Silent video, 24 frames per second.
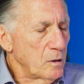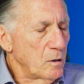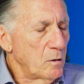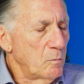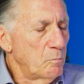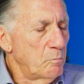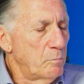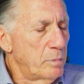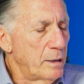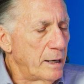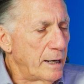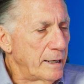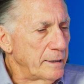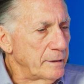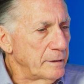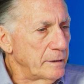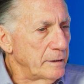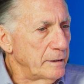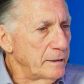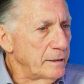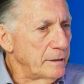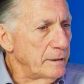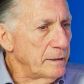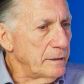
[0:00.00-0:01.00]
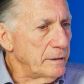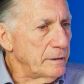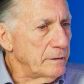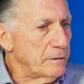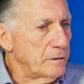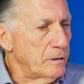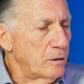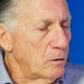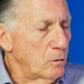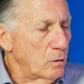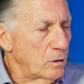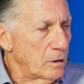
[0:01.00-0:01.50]
but
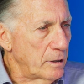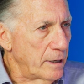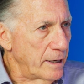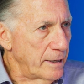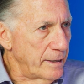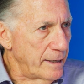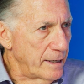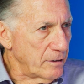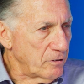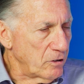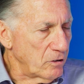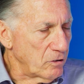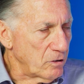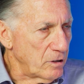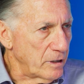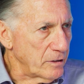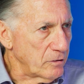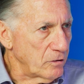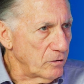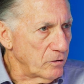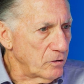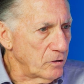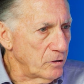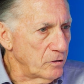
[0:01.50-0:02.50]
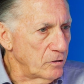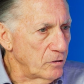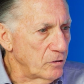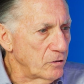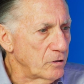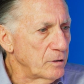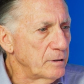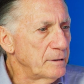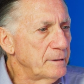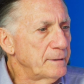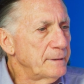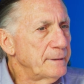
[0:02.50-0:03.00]
no client access licenses.